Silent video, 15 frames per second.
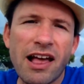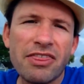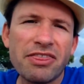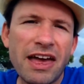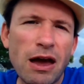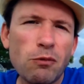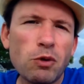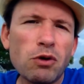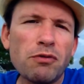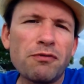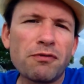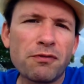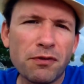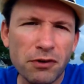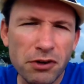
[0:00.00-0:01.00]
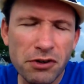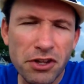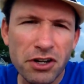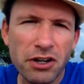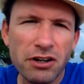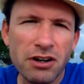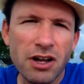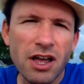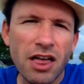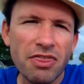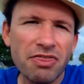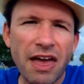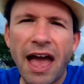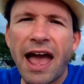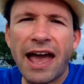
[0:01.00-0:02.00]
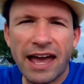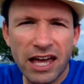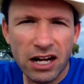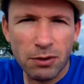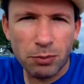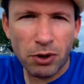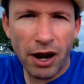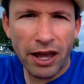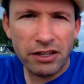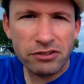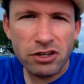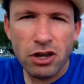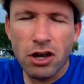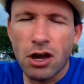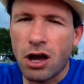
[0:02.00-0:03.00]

that will further that enterprise.